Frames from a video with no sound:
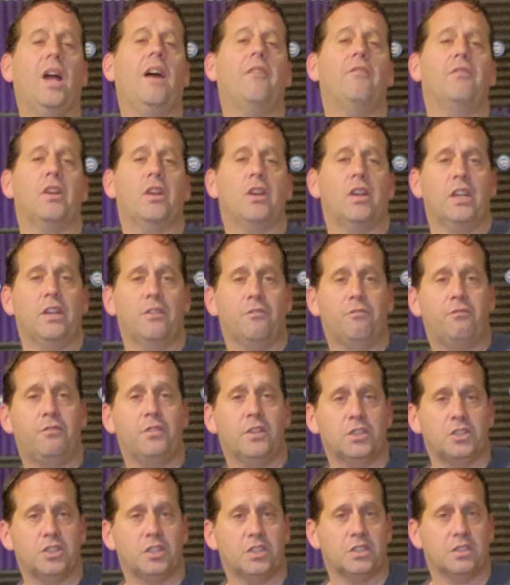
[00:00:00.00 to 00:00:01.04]
not very
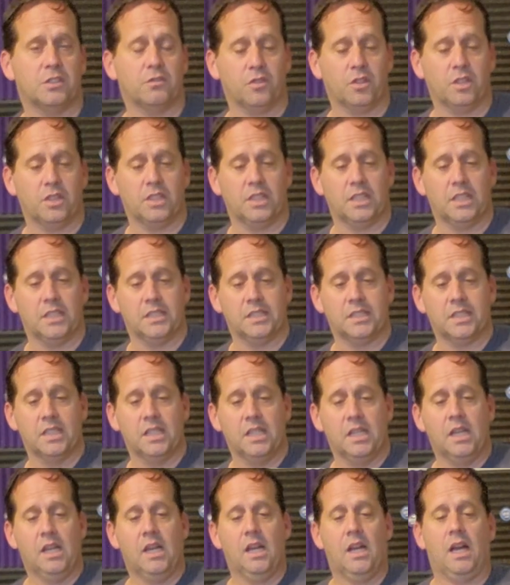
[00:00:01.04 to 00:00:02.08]
efficient, the front desk.
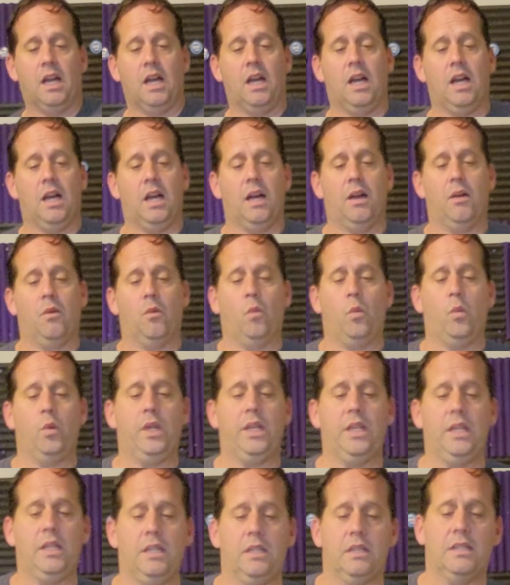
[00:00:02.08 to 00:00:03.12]

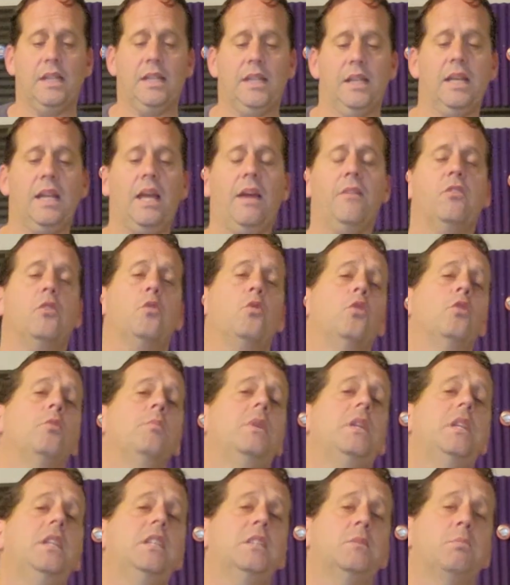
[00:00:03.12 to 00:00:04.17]
They didn't have the
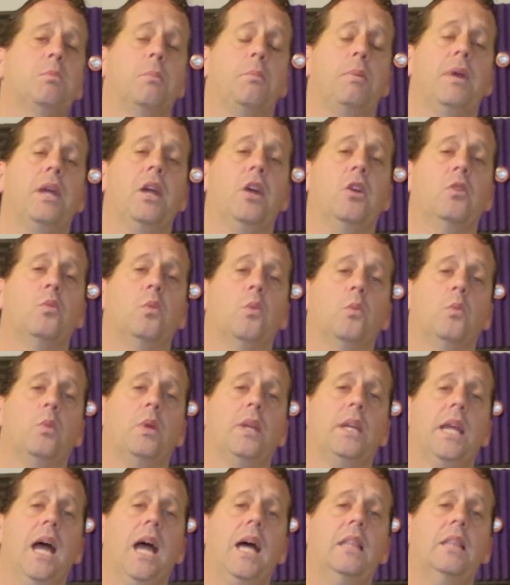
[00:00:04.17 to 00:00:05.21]
room keys prepared when
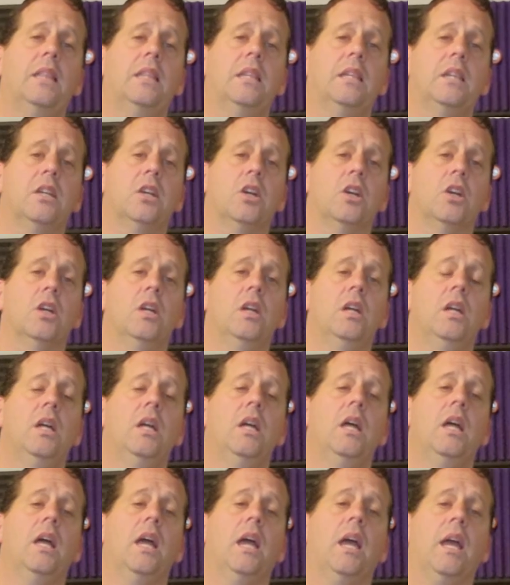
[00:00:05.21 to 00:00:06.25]
we got there,
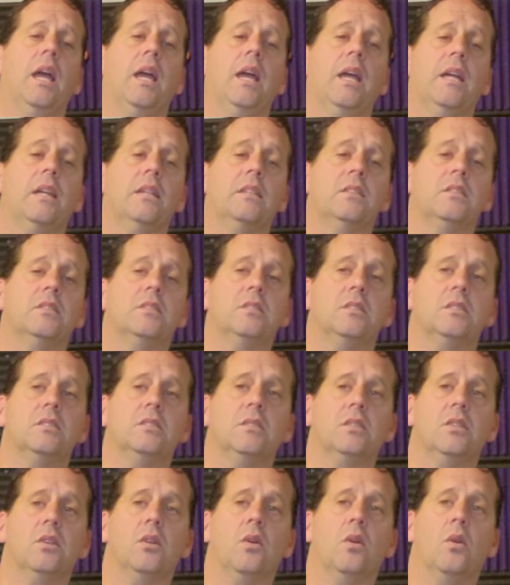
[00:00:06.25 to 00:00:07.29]

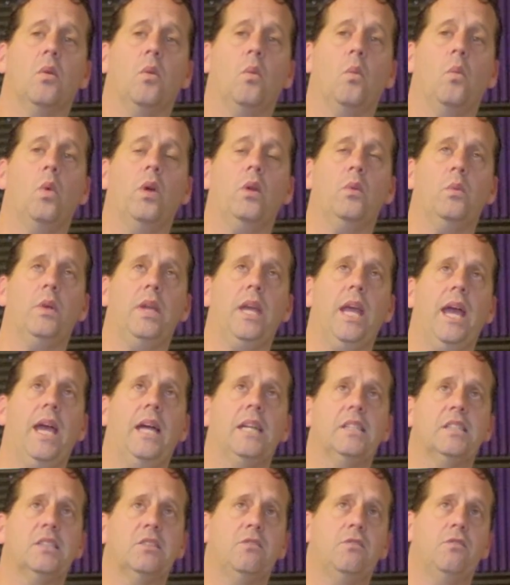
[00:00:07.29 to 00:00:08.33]
and when we
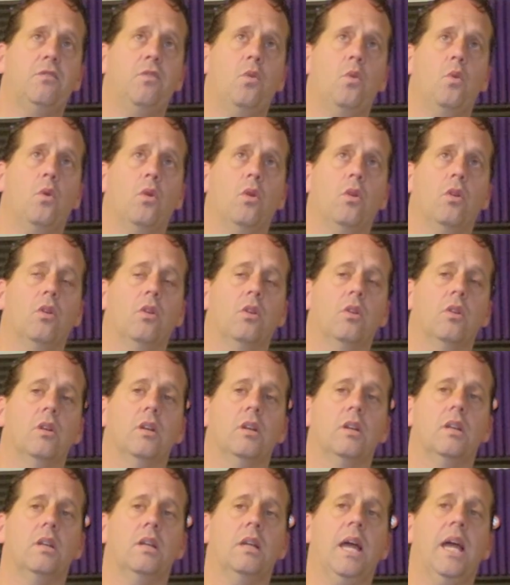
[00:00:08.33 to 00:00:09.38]
asked for
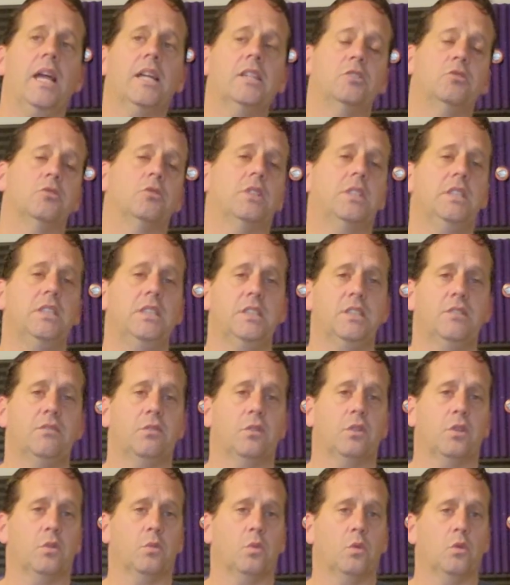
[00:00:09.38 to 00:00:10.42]
extra keys
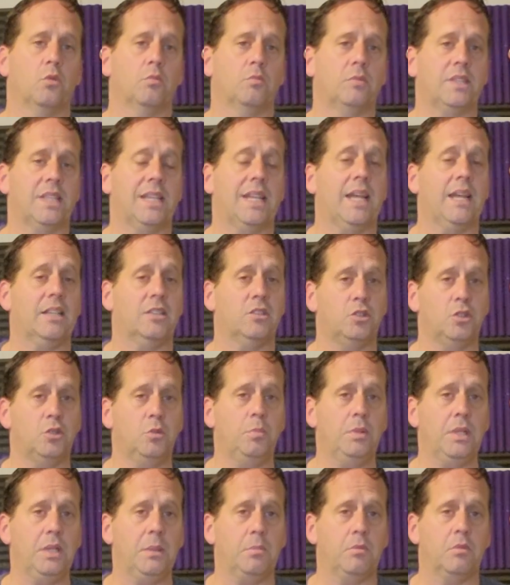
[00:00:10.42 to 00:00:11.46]
for the rooms that had
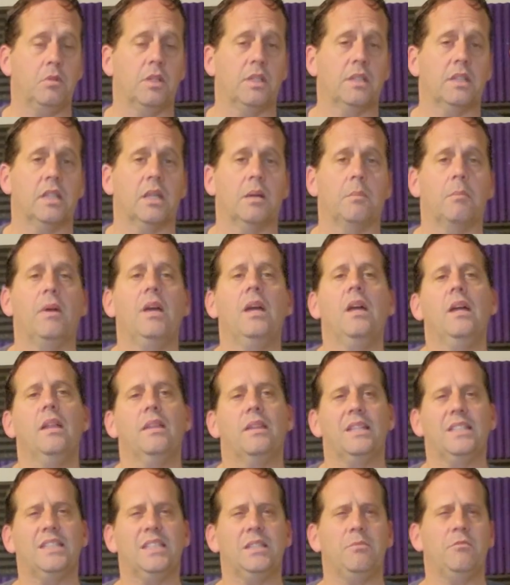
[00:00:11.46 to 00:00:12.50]
2 people in them,
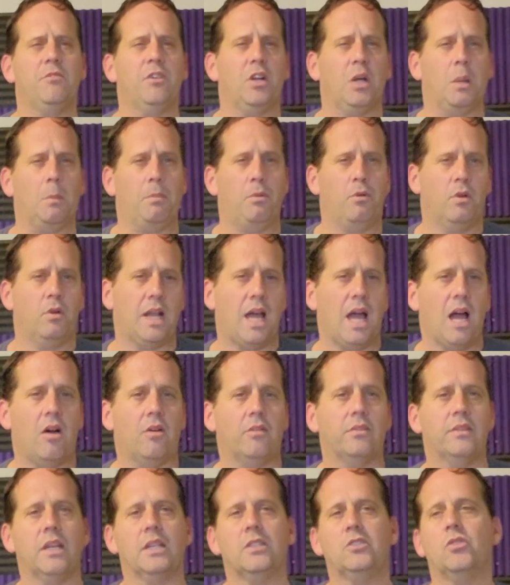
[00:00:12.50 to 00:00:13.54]
they seemed very put
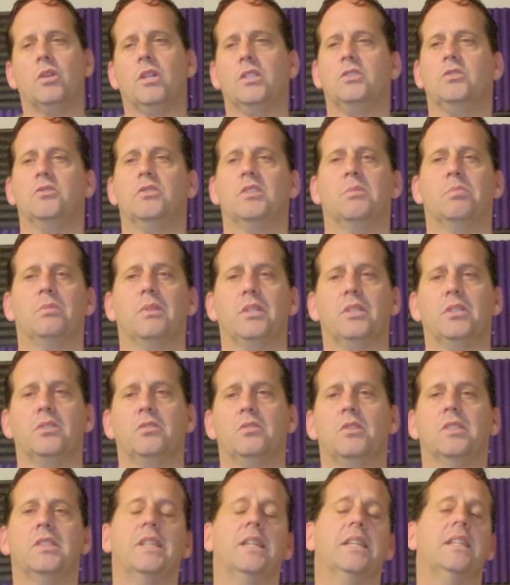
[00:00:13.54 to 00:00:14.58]
out, and they tried to explain
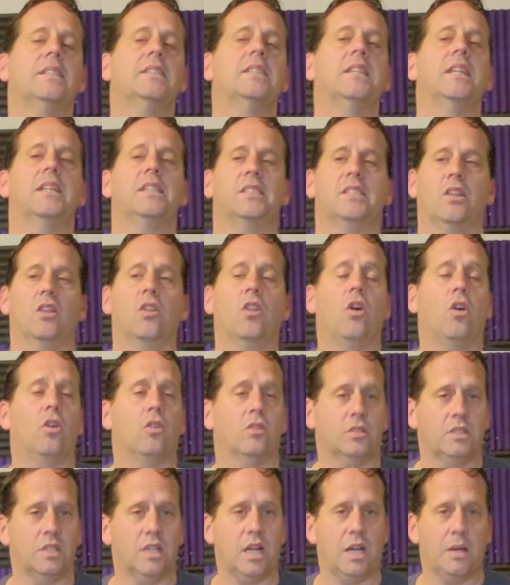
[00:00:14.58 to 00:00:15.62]
to us that it takes a
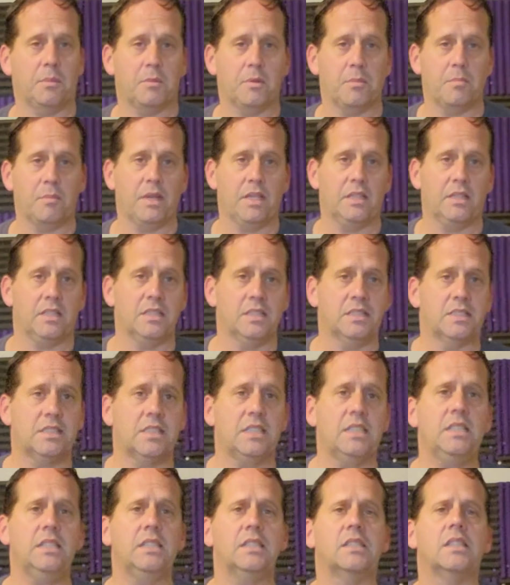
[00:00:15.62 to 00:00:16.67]
long time to make these
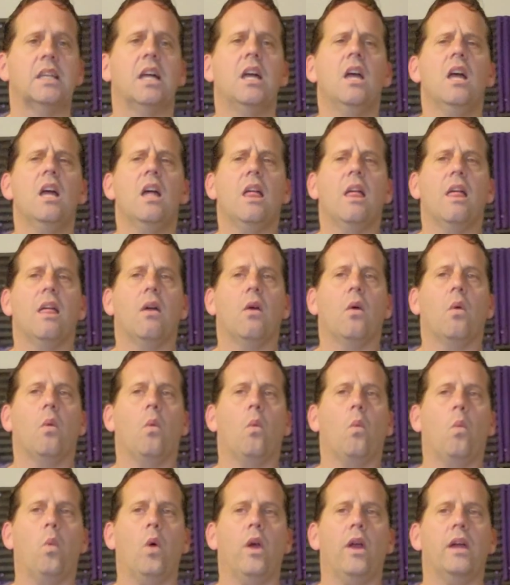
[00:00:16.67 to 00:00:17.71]
keys,
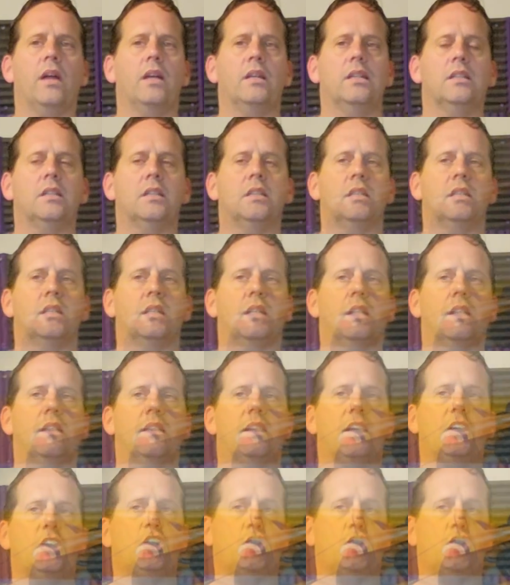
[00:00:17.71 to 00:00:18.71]
where they